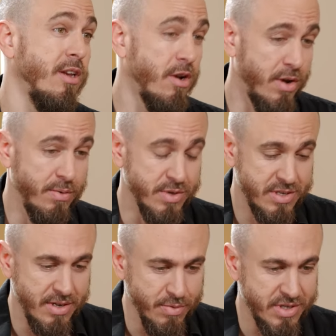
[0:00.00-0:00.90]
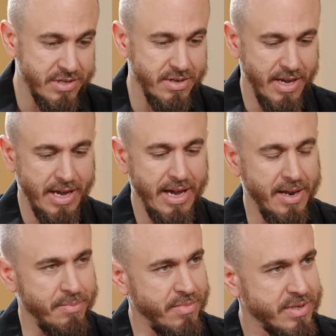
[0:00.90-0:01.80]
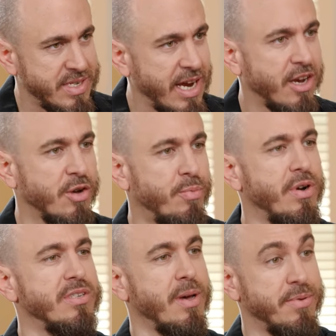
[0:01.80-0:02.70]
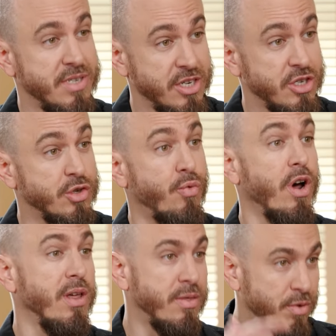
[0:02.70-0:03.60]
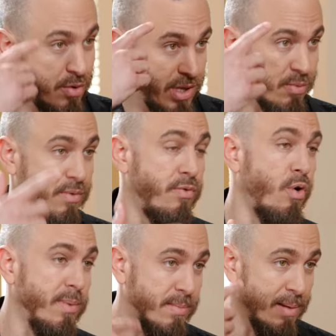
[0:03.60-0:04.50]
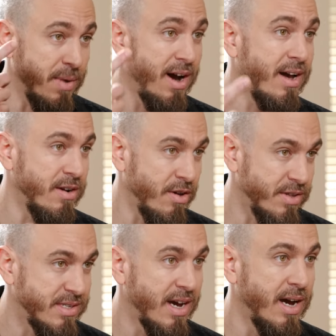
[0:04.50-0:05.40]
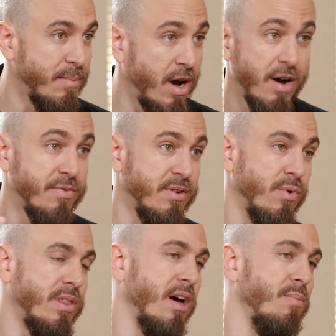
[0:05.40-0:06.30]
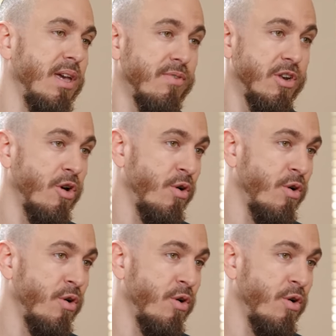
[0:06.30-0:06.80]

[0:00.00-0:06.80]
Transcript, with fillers: You know, it was it was it had secular presuppositions running through it that were forming my mind all the time, often without me even